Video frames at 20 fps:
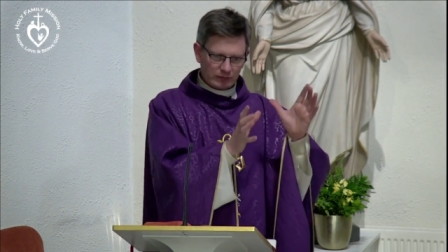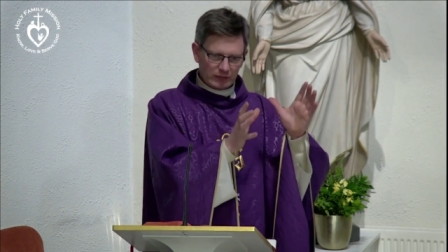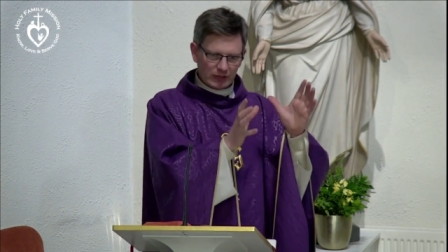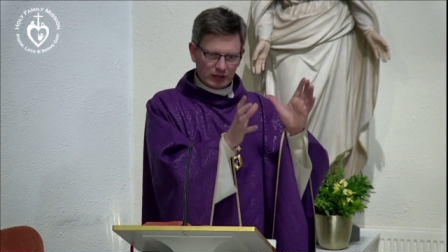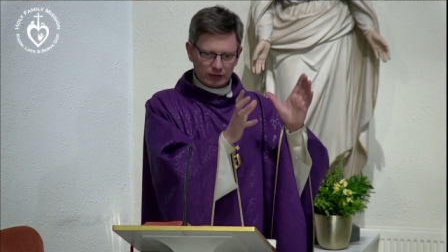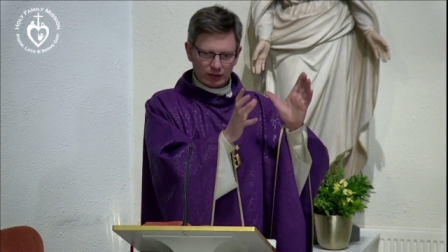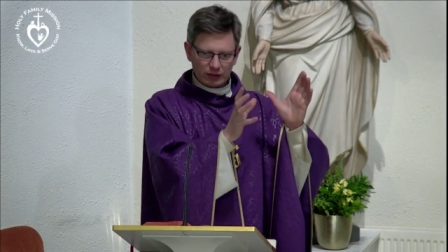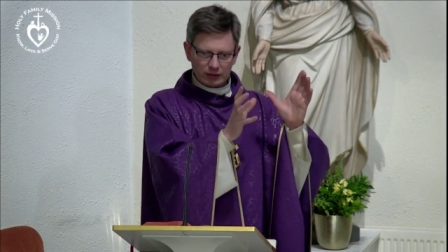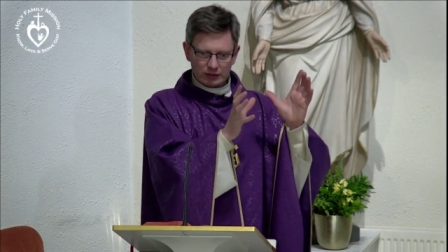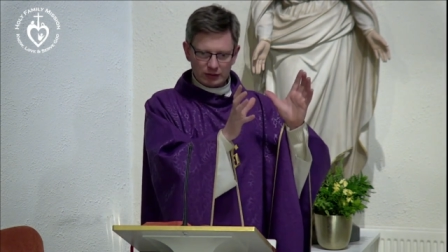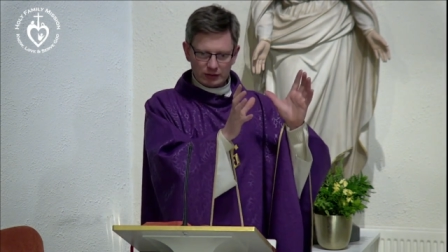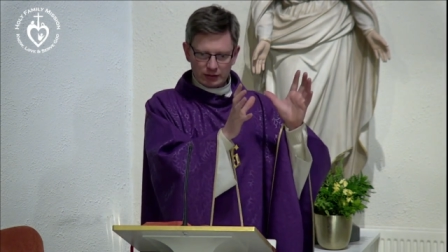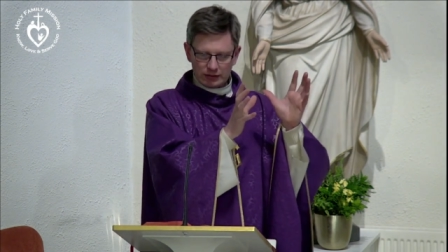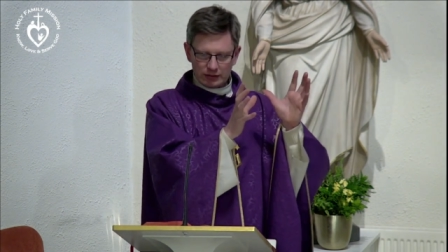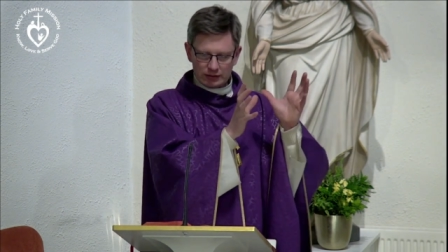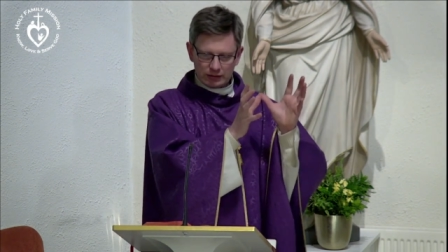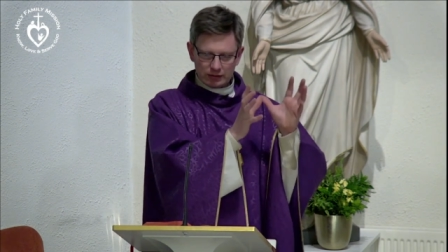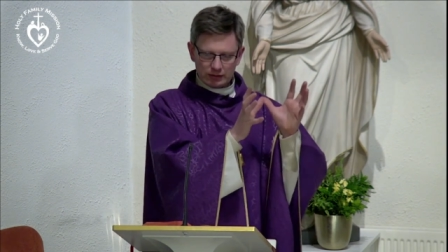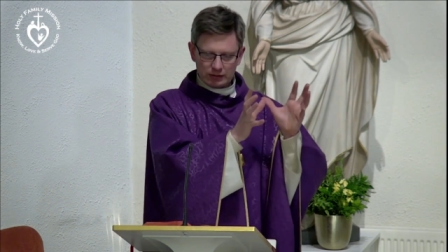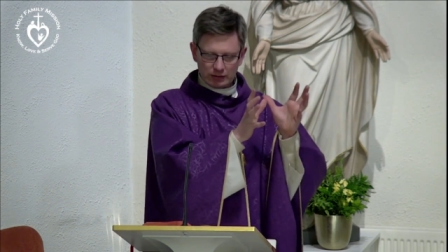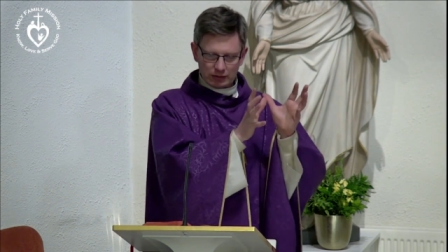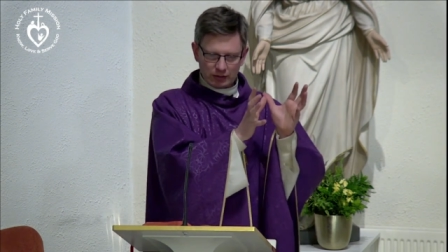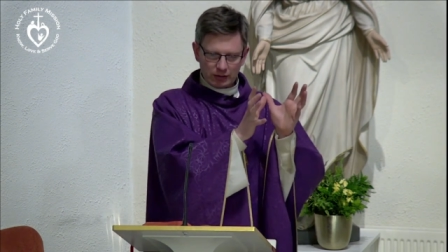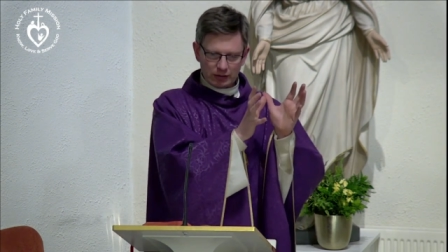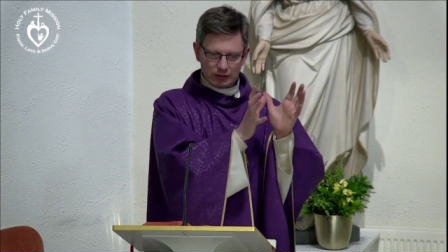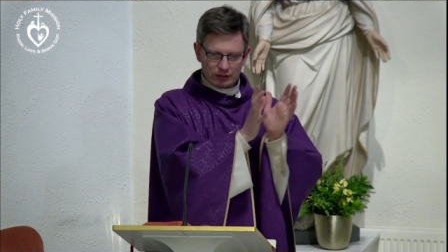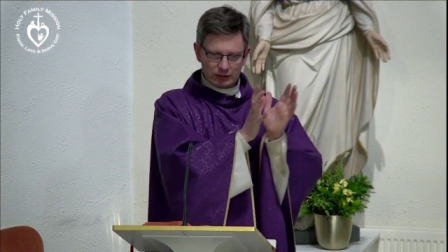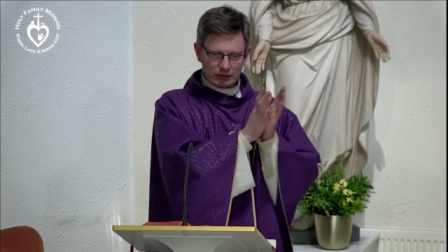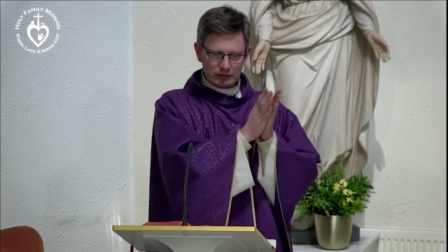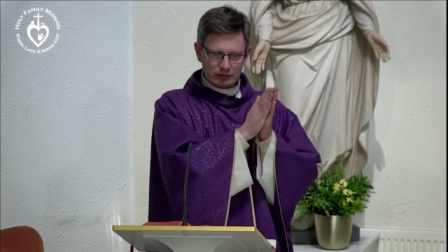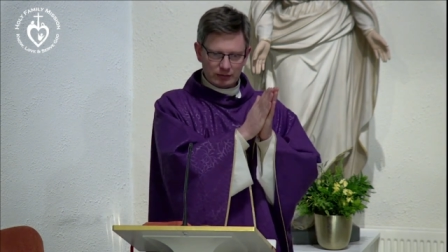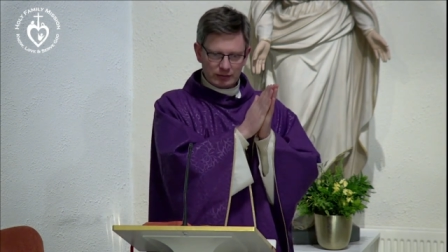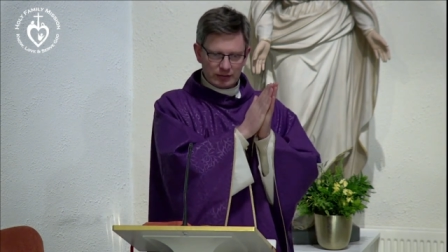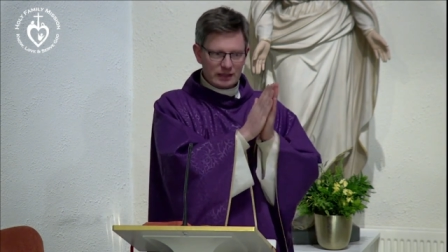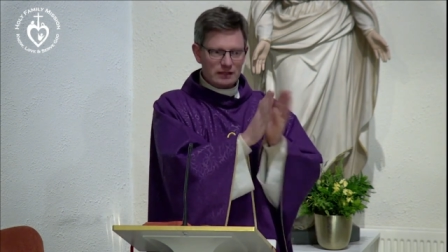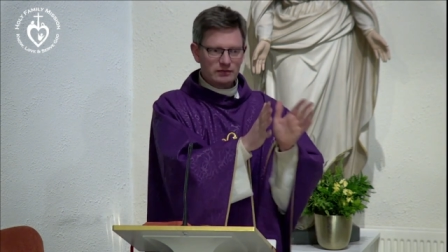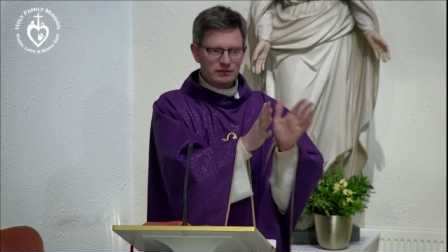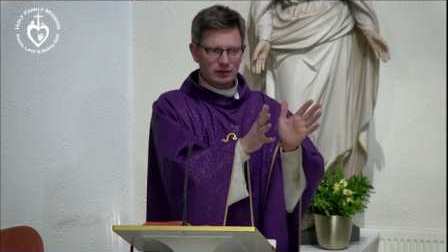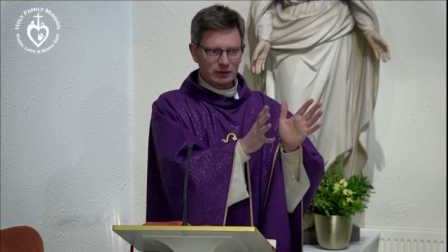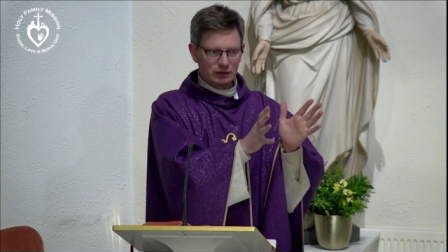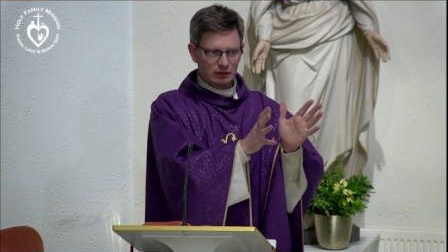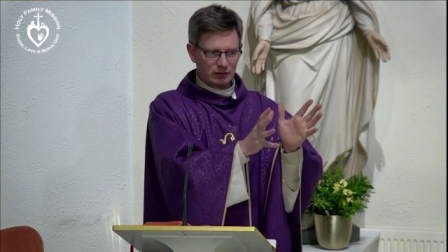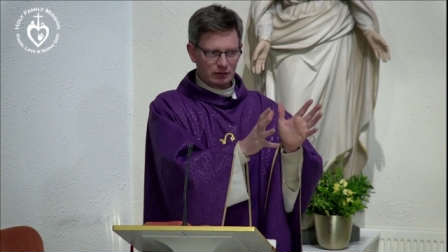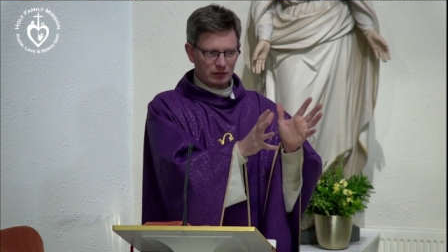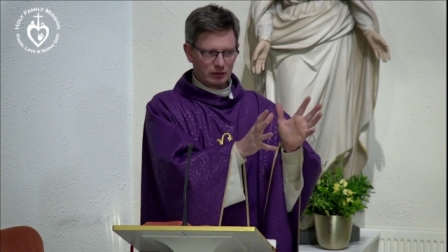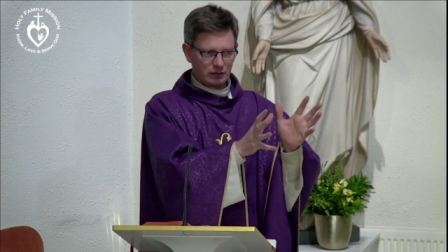then uh, leaving